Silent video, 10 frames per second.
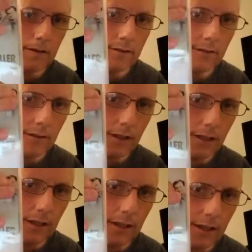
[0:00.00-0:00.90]
Once
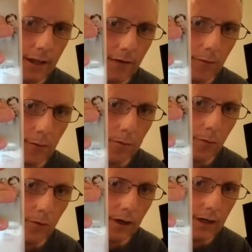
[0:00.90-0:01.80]
again, I can't remember
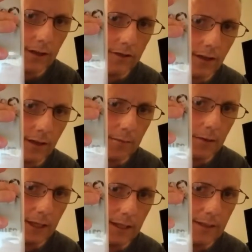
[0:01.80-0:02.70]
what his name
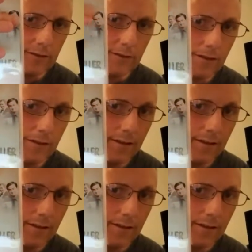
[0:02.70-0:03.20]
is.